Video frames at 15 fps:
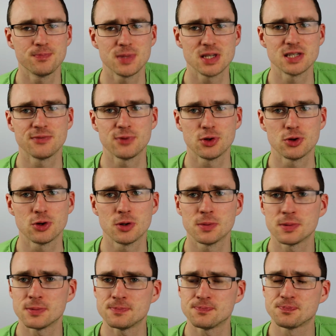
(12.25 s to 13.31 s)

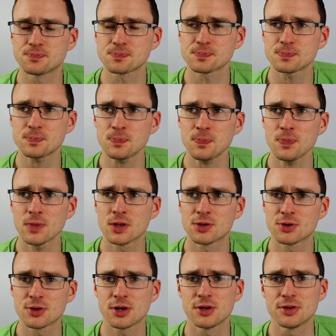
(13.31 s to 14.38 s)

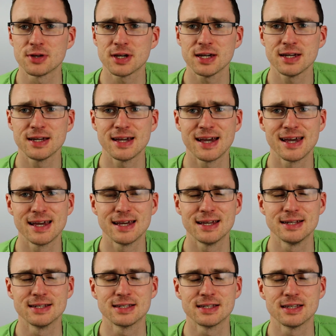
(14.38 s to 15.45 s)
beersofeurope.co.uk,
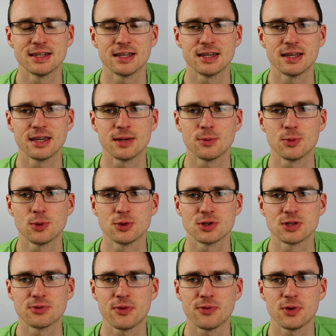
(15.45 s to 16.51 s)
and it
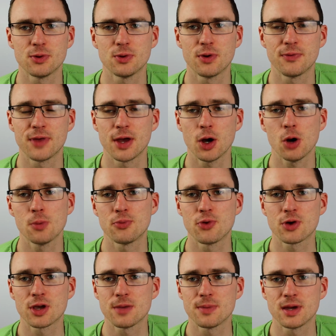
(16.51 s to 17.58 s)
was a review of their Hop
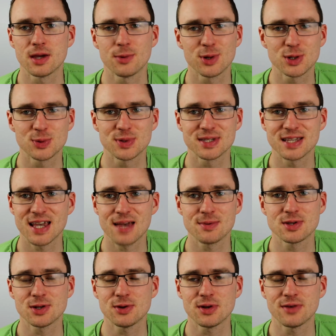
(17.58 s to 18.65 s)
Rocket beer, which was
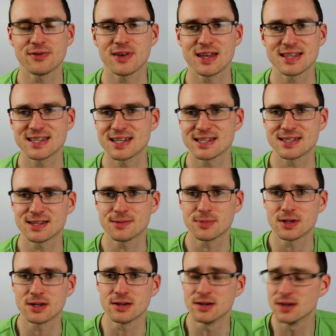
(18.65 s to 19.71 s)
absolutely fantastic
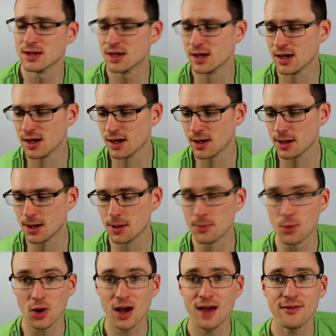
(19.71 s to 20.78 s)
beer. I
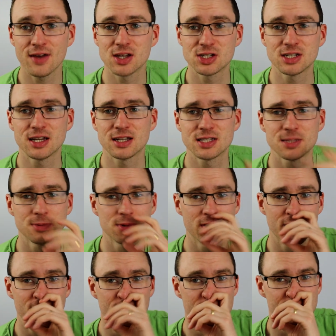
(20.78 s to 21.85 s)
have actually had some of
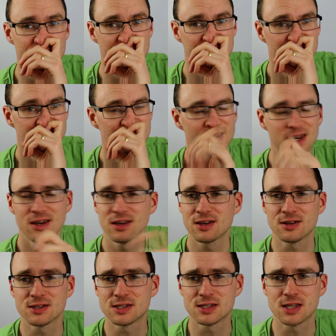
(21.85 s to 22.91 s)
their other beers,
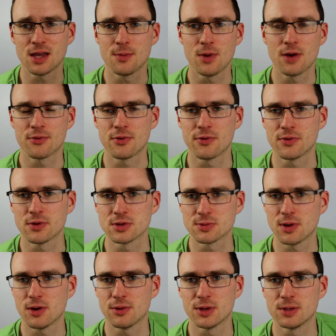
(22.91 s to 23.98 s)
because I said that in my other review as
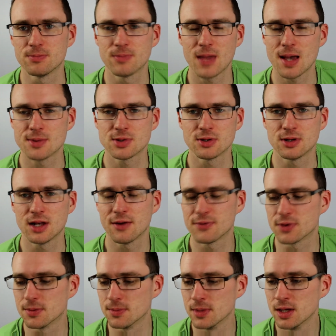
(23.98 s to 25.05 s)
well, and absolutely
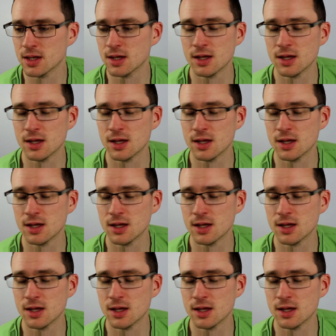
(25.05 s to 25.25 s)
loved them.